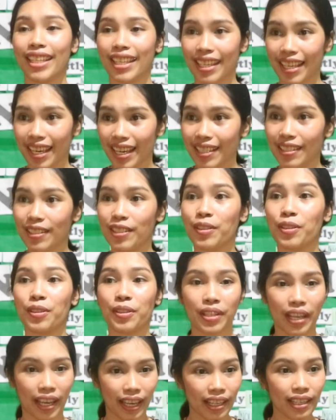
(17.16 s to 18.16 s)
Yes,
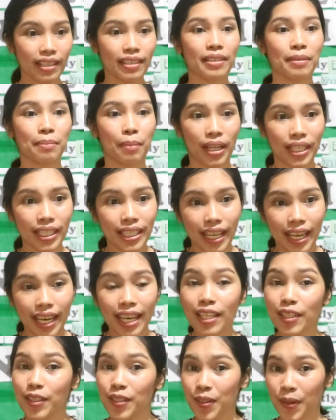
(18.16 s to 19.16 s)
today is
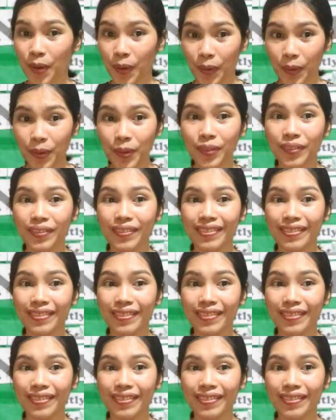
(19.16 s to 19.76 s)
Monday, so